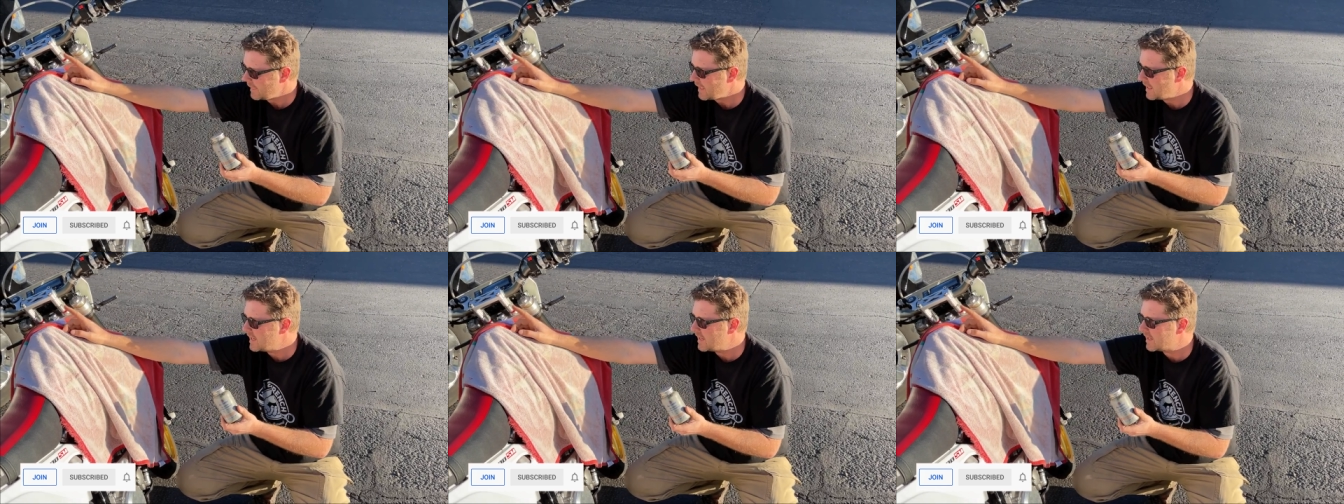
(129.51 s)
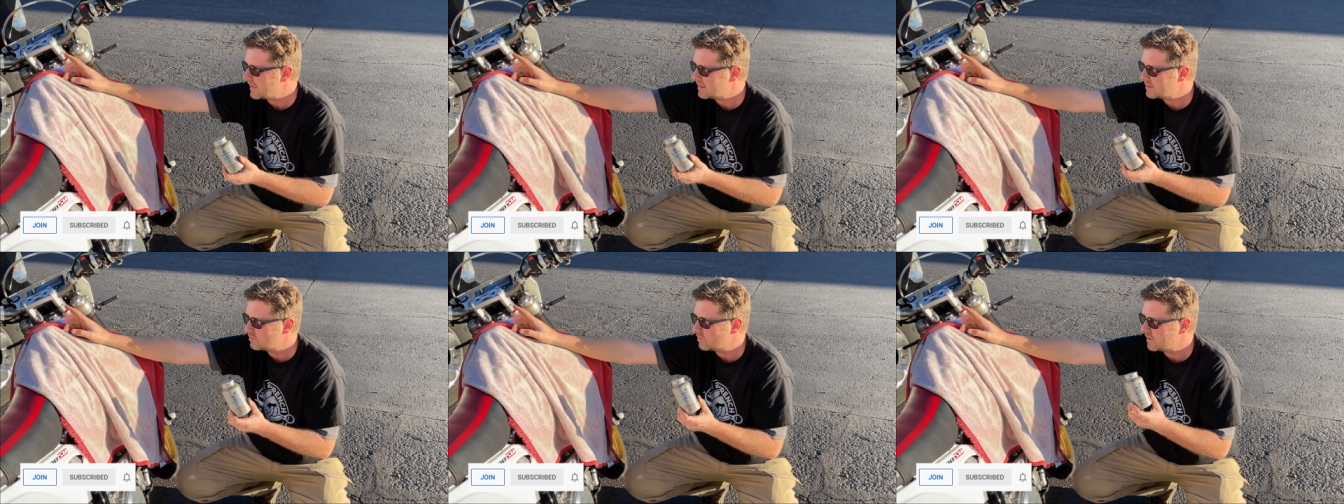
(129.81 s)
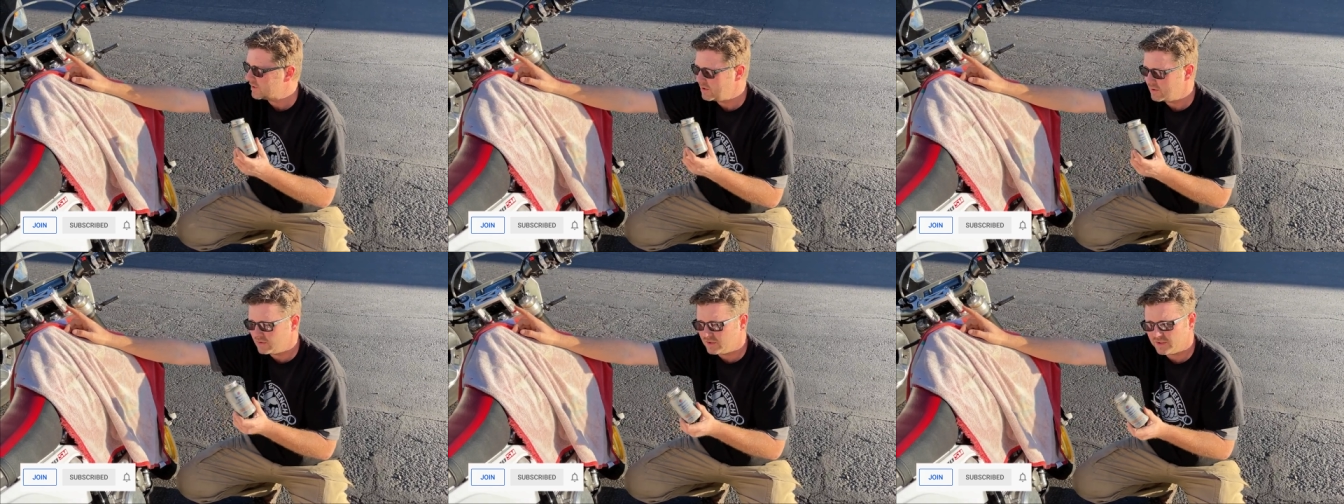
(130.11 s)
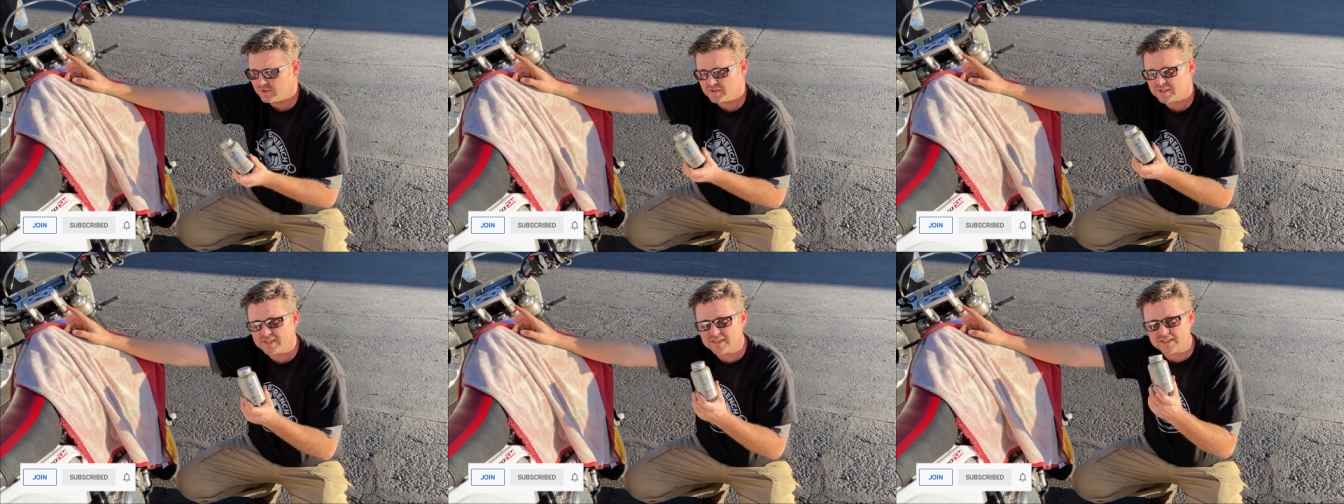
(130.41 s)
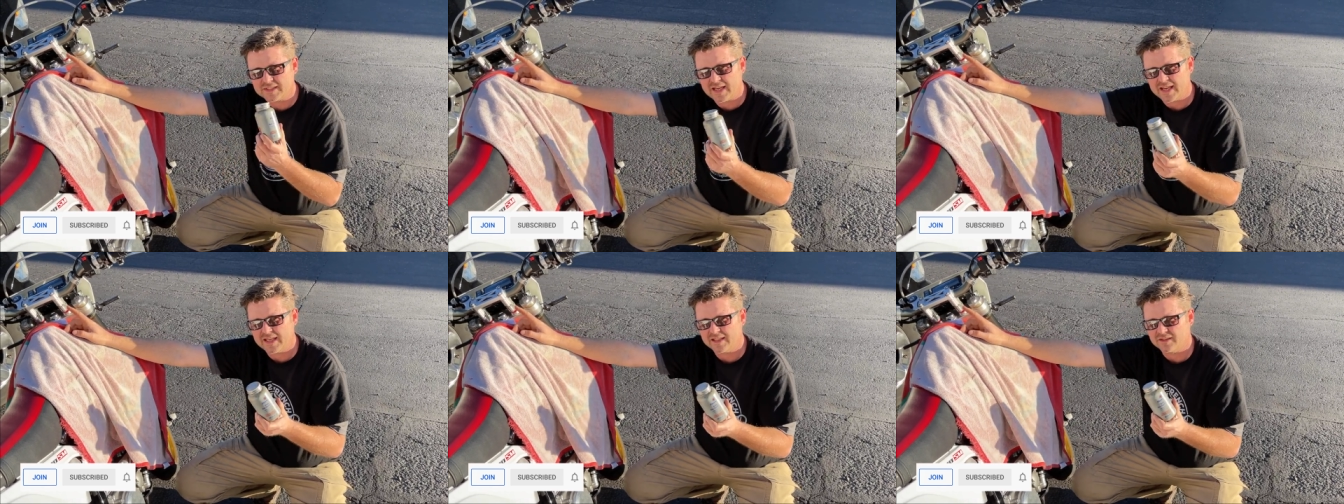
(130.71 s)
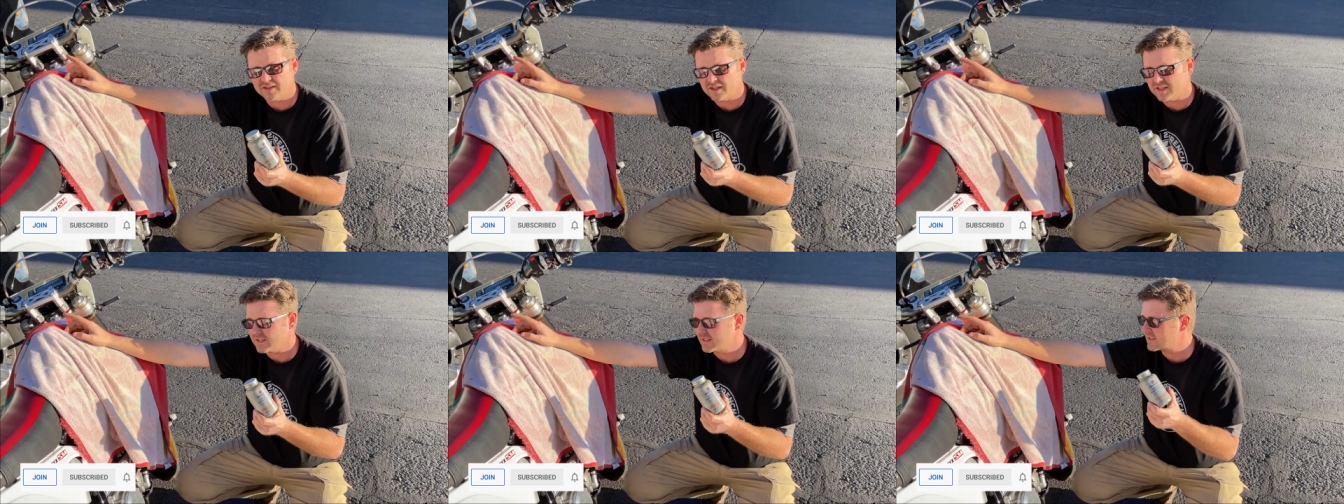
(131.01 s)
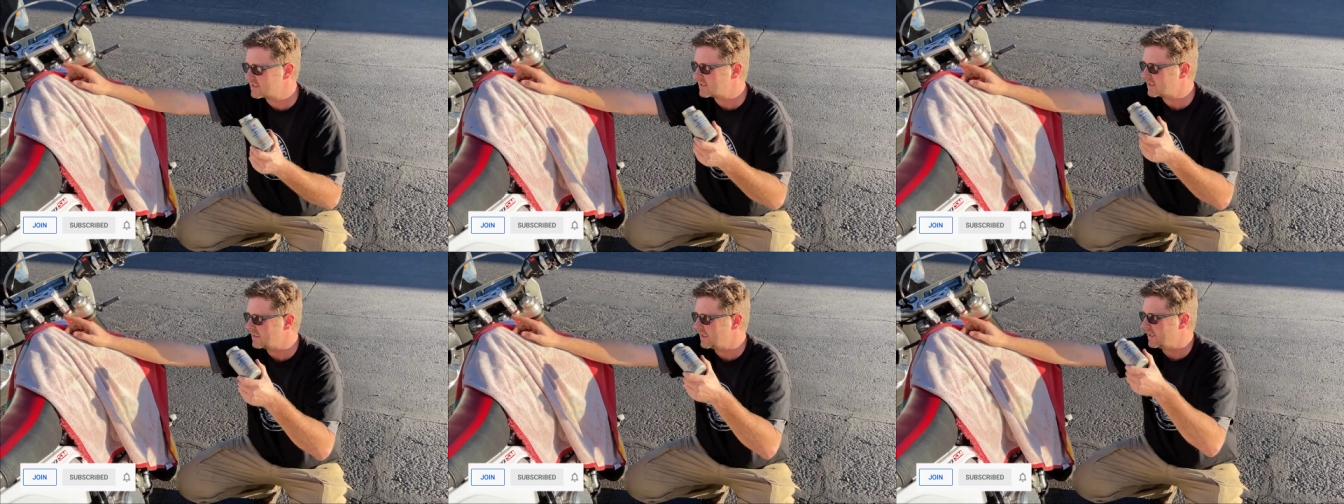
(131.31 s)
And when you use
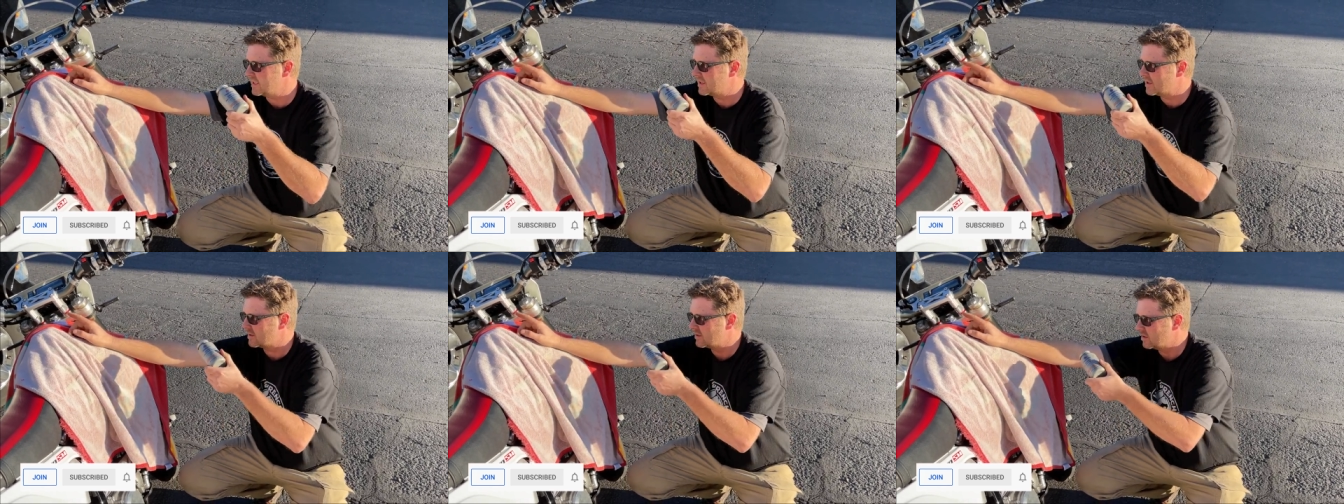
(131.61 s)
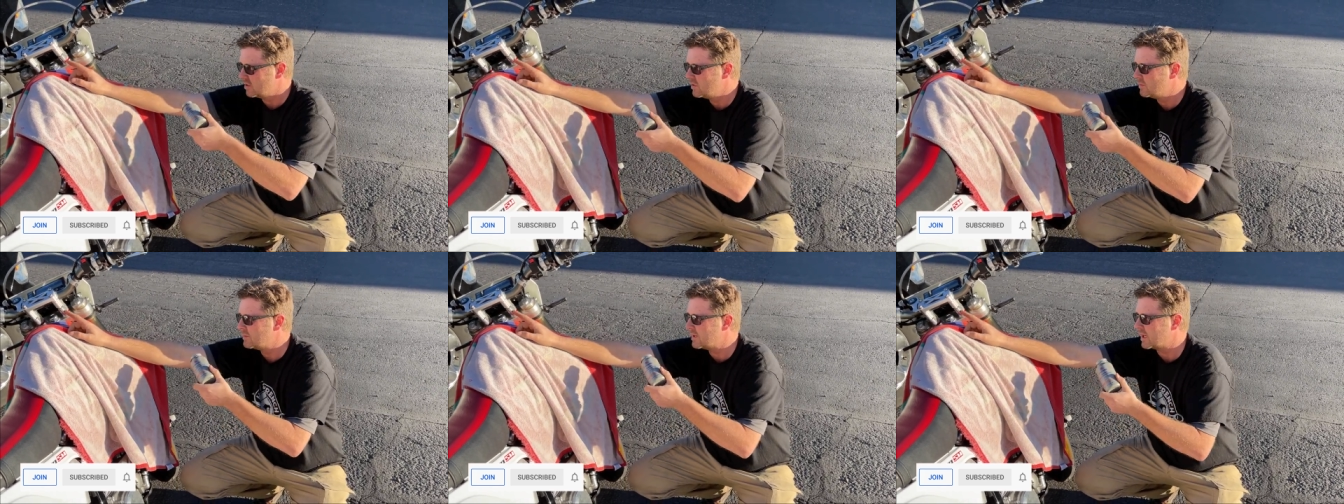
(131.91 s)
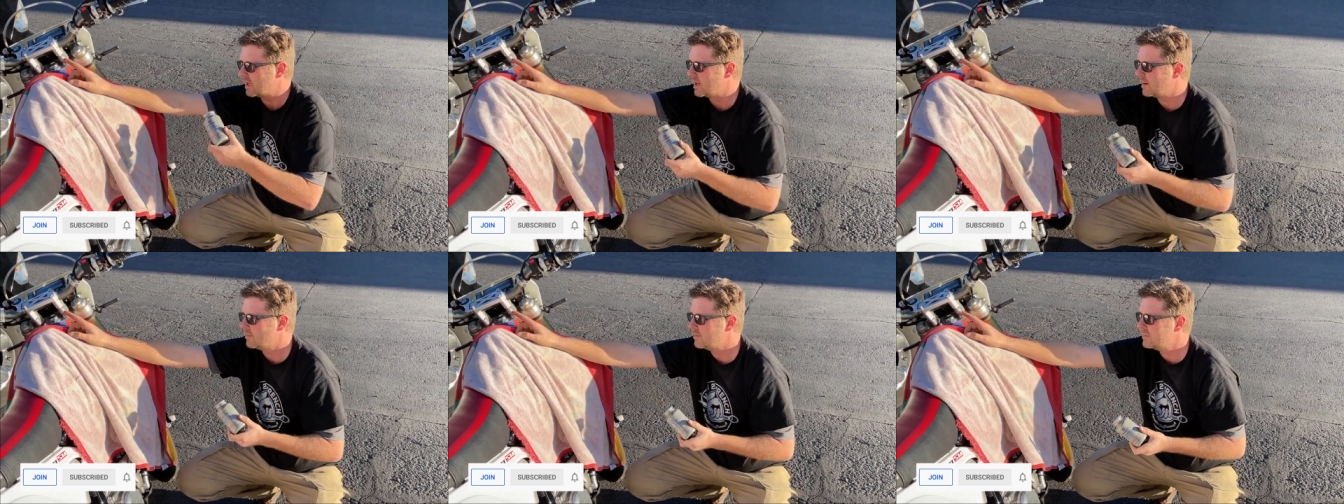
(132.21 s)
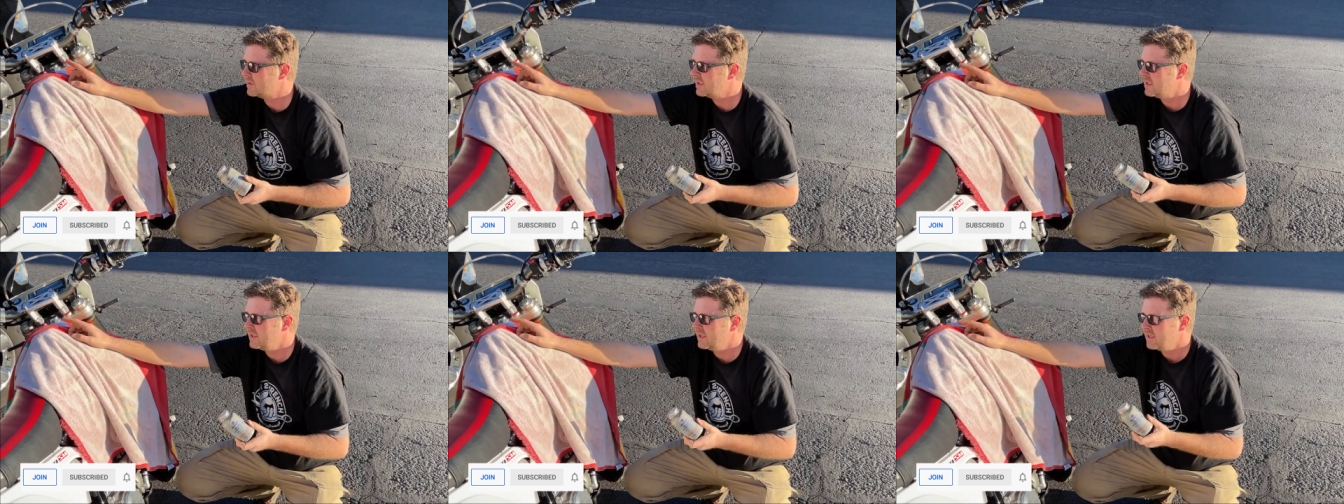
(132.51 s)
stainless in aluminum,